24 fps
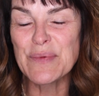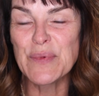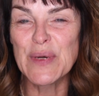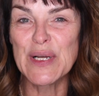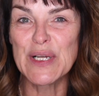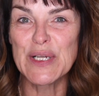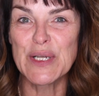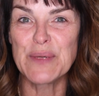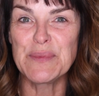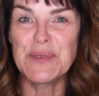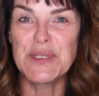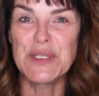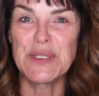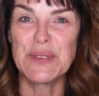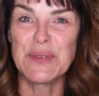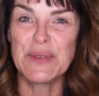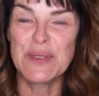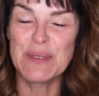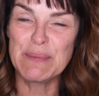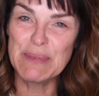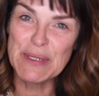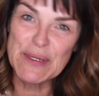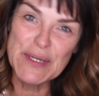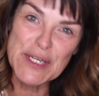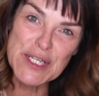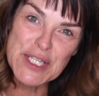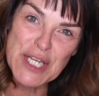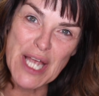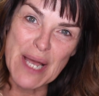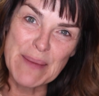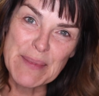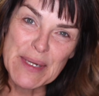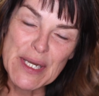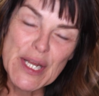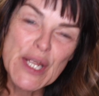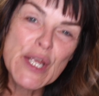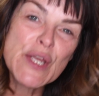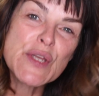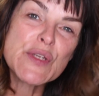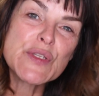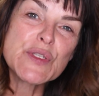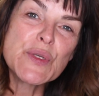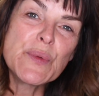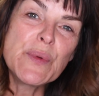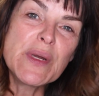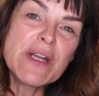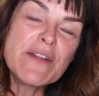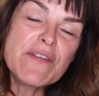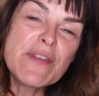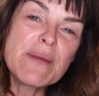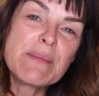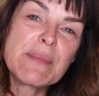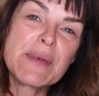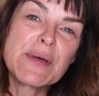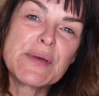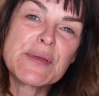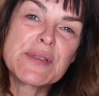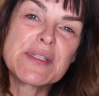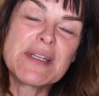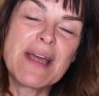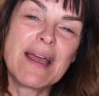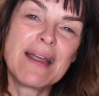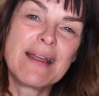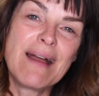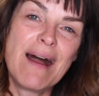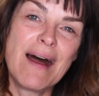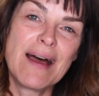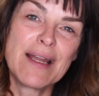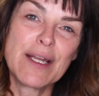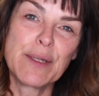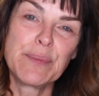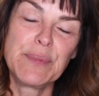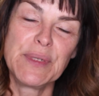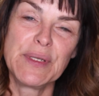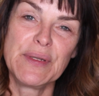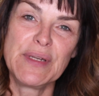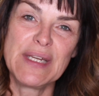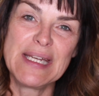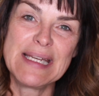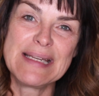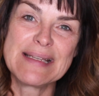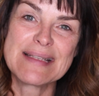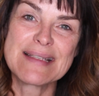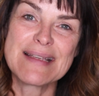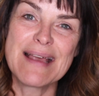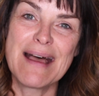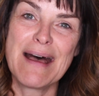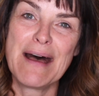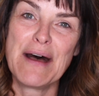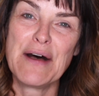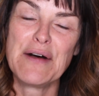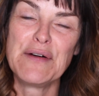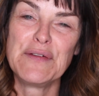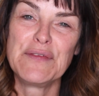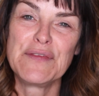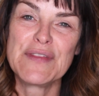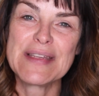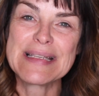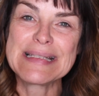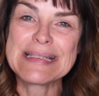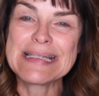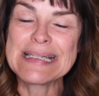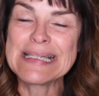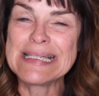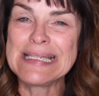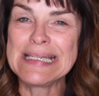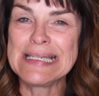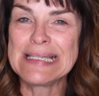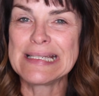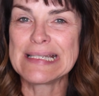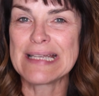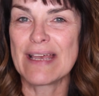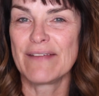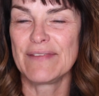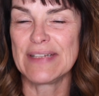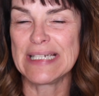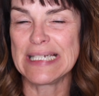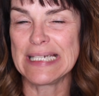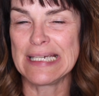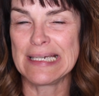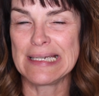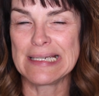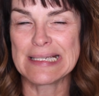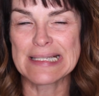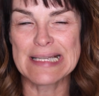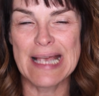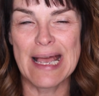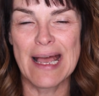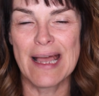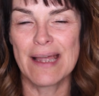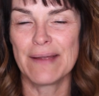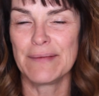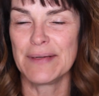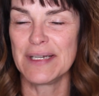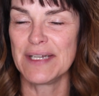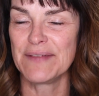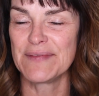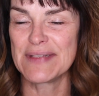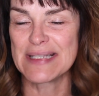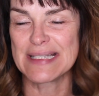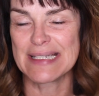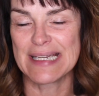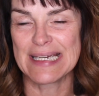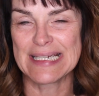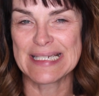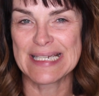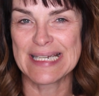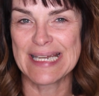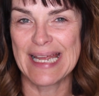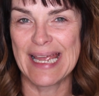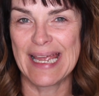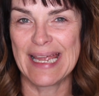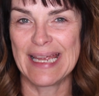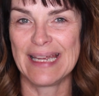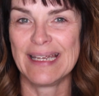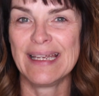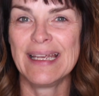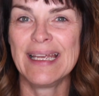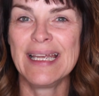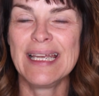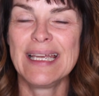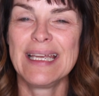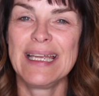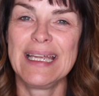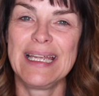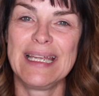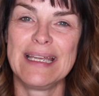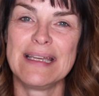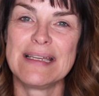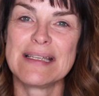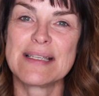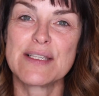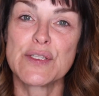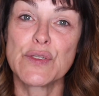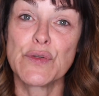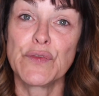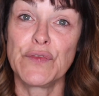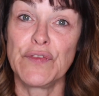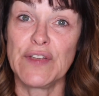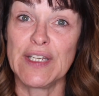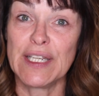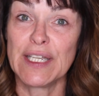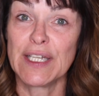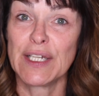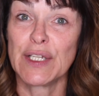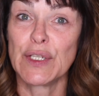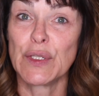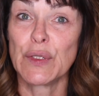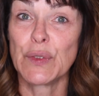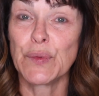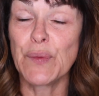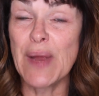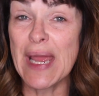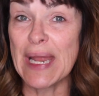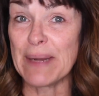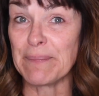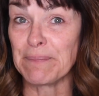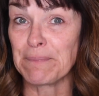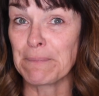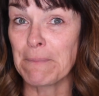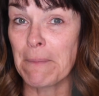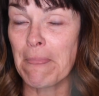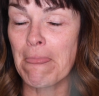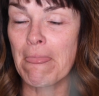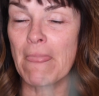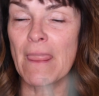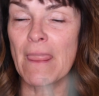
welcome to The Beauty Shaman. So, one of the most iconic beauties of the 60s, 70s, I would even say today, is Sophia Loren.